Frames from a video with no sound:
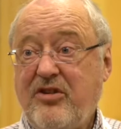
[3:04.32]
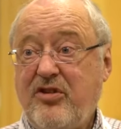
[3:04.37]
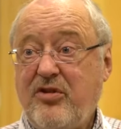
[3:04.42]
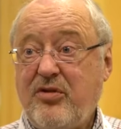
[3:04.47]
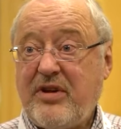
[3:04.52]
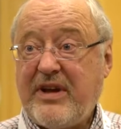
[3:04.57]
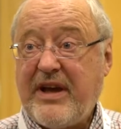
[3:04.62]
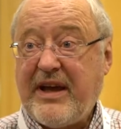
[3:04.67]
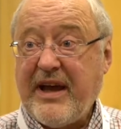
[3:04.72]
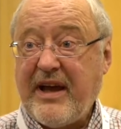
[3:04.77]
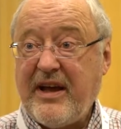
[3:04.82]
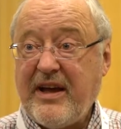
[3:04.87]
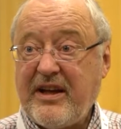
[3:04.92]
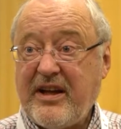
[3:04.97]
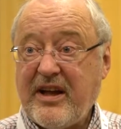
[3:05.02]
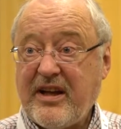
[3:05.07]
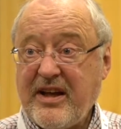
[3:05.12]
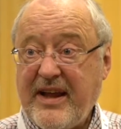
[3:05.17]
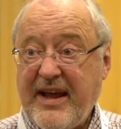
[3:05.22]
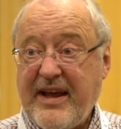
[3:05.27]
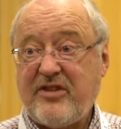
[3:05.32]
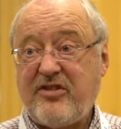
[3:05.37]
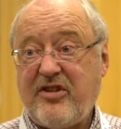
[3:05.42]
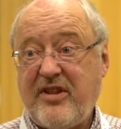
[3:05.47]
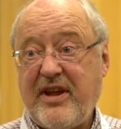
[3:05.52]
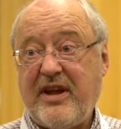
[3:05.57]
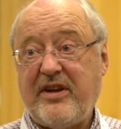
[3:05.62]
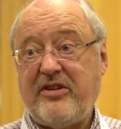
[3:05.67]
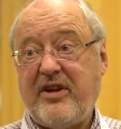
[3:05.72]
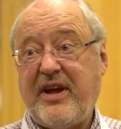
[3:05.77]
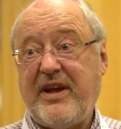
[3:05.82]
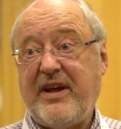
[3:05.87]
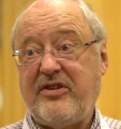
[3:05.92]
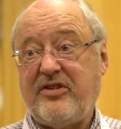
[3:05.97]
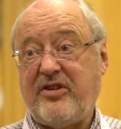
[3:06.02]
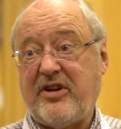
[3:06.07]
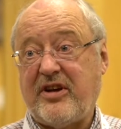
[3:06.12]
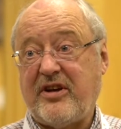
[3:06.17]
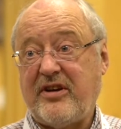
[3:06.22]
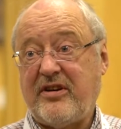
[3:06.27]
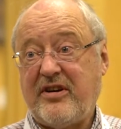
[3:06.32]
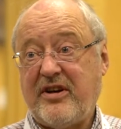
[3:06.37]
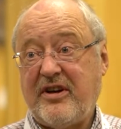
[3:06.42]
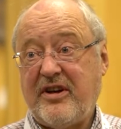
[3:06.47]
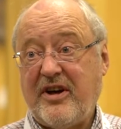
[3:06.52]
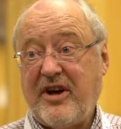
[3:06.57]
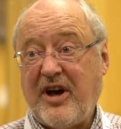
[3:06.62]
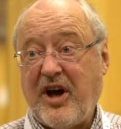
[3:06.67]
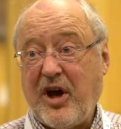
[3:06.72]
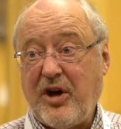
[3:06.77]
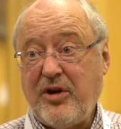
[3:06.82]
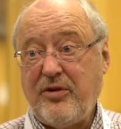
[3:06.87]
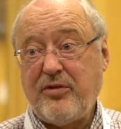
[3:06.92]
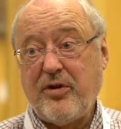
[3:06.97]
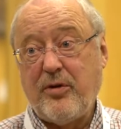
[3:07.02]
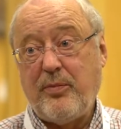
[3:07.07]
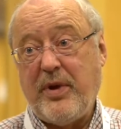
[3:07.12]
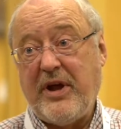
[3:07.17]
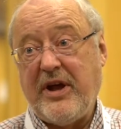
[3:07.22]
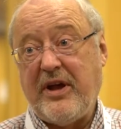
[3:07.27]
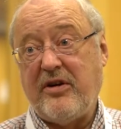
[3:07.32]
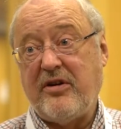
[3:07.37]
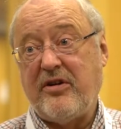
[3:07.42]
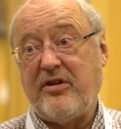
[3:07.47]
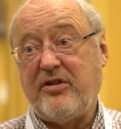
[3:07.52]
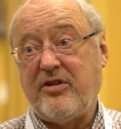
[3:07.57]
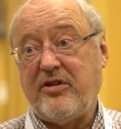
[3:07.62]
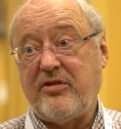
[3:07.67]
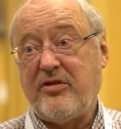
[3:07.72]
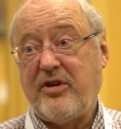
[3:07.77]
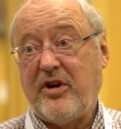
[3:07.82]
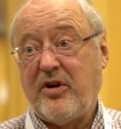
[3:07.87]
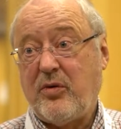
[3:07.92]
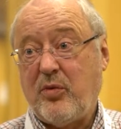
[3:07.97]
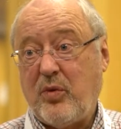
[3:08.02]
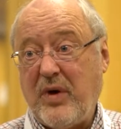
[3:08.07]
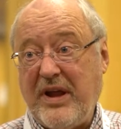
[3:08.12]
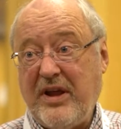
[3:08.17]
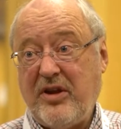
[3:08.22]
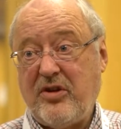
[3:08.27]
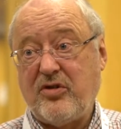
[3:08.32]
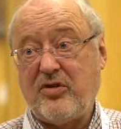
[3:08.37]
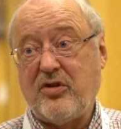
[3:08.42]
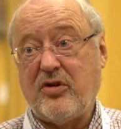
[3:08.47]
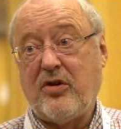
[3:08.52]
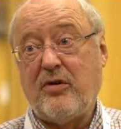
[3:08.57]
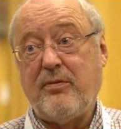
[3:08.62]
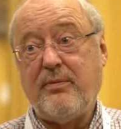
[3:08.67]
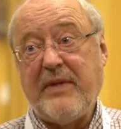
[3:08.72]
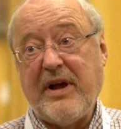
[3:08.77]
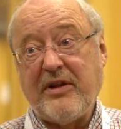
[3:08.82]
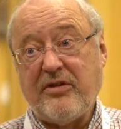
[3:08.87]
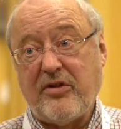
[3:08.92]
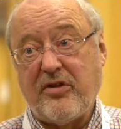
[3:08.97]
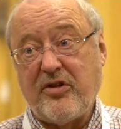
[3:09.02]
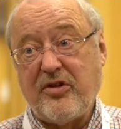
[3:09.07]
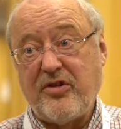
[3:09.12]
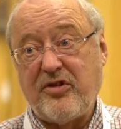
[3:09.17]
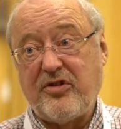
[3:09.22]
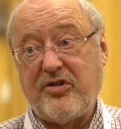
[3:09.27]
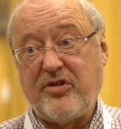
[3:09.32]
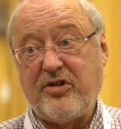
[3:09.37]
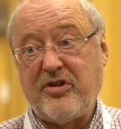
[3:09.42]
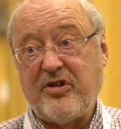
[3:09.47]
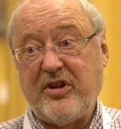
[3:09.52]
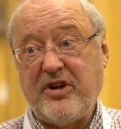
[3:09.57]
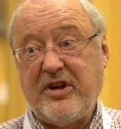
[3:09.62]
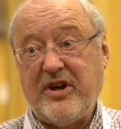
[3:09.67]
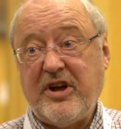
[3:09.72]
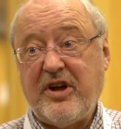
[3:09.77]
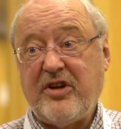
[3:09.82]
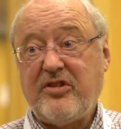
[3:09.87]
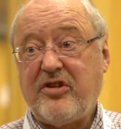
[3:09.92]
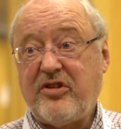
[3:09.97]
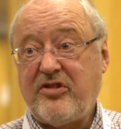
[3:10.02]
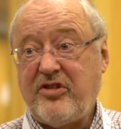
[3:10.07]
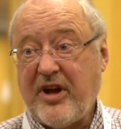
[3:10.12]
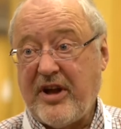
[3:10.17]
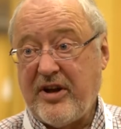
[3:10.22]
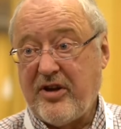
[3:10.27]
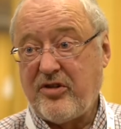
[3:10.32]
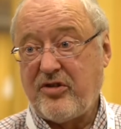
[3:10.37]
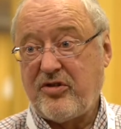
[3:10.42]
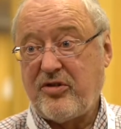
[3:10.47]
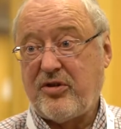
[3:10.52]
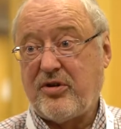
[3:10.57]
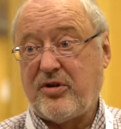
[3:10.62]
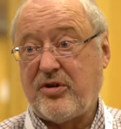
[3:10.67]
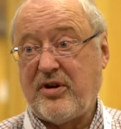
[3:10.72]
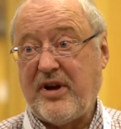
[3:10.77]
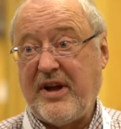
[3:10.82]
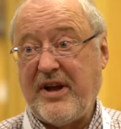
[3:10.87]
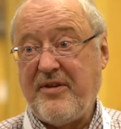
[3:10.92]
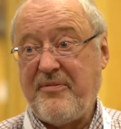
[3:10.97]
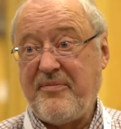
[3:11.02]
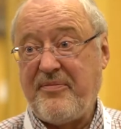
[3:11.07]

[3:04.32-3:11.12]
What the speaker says: you collect their data over a period of weeks or months to tell a story.